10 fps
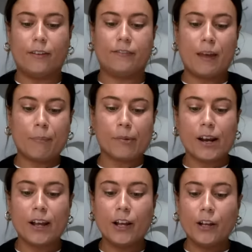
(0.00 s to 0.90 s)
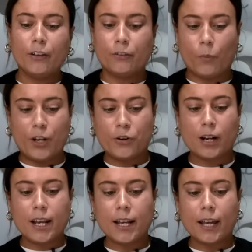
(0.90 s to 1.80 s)
of debris, so when you're
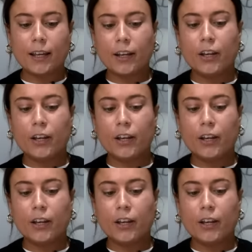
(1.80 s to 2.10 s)
cleaning,